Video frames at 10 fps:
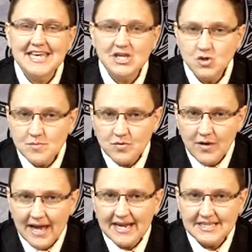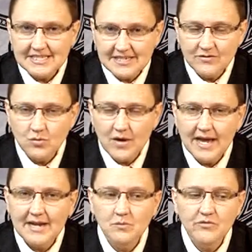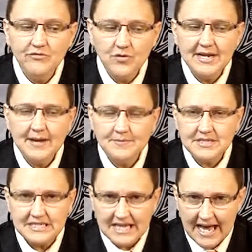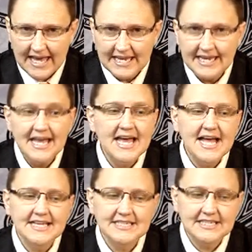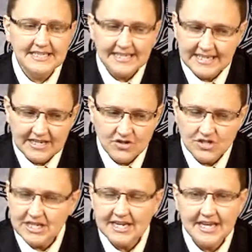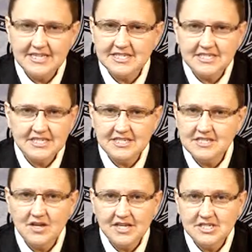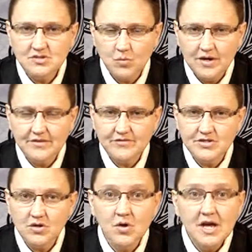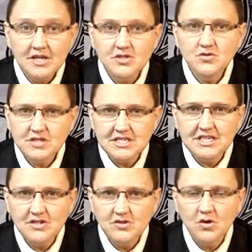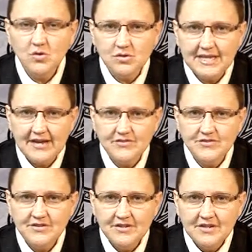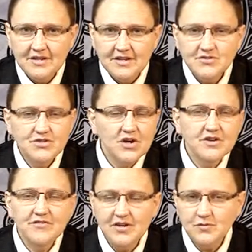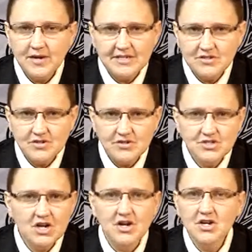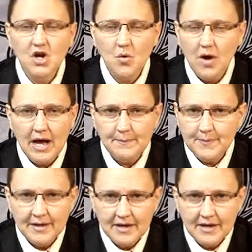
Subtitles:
human right and civil right, and will free up society. It's a clean energy. It's just wonderful. So do this in your local towns. Start a fundraiser, start a co-op,